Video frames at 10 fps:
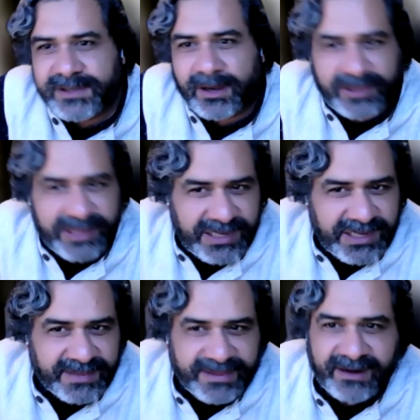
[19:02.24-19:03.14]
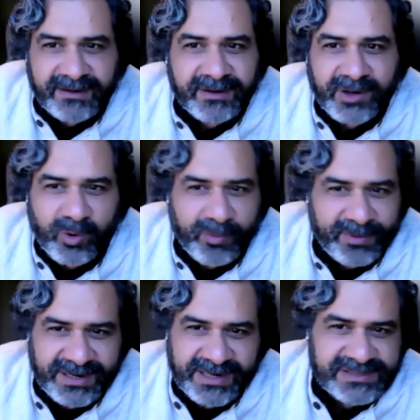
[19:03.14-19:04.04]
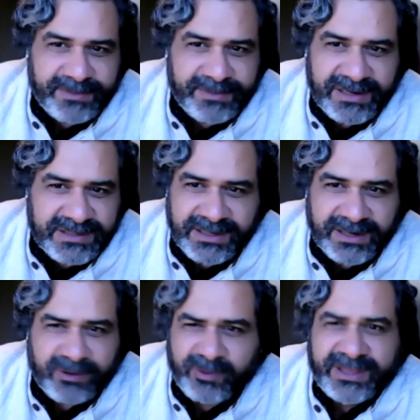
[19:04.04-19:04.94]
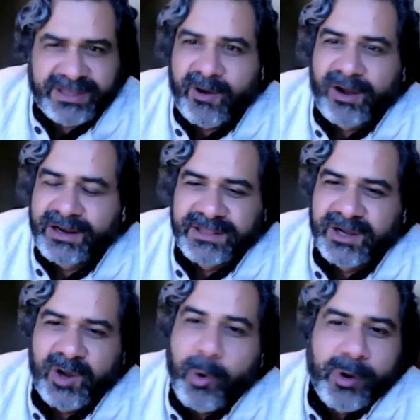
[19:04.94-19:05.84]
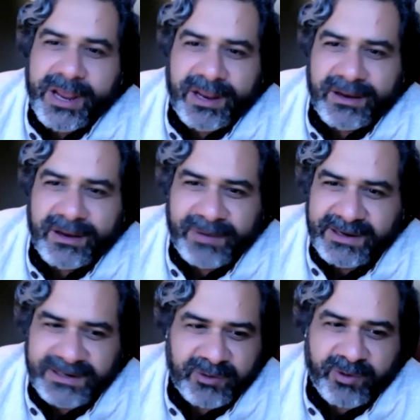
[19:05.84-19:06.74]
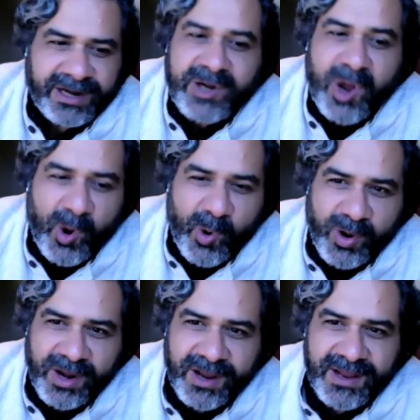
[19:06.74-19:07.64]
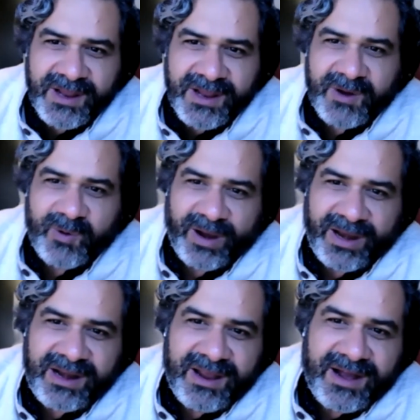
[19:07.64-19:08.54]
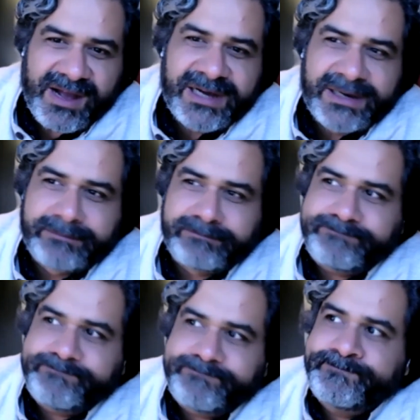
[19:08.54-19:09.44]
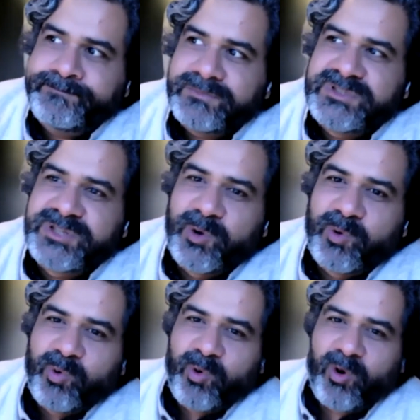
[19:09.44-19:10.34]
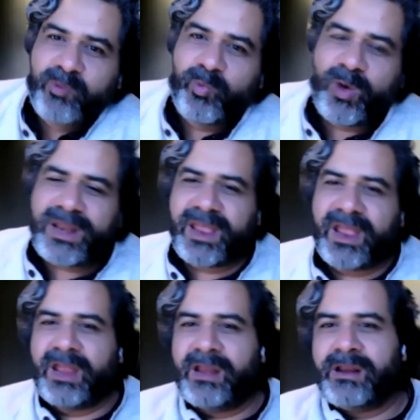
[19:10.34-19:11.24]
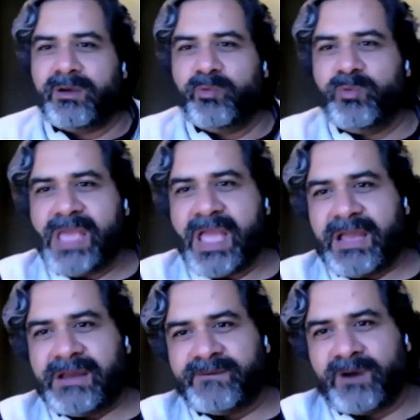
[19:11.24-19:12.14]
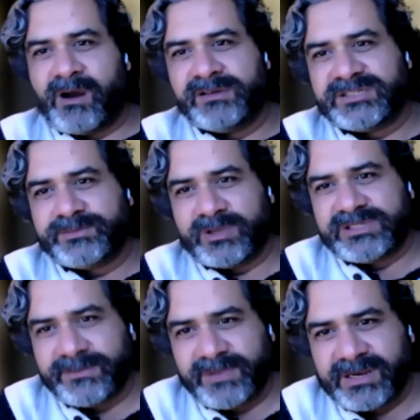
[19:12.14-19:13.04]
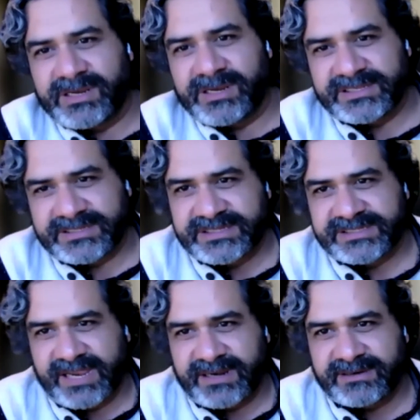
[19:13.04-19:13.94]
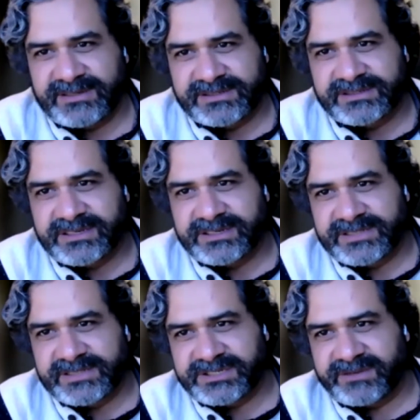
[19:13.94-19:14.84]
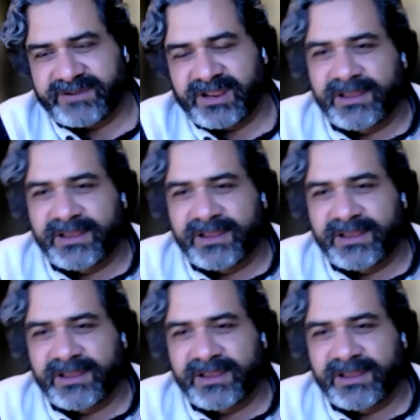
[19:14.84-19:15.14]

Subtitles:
DALL-E and their OpenAI's ability, I don't know what they call it, the coding ability to write code, right? So on one end, we have our responsibility as design and research leaders that's shifting.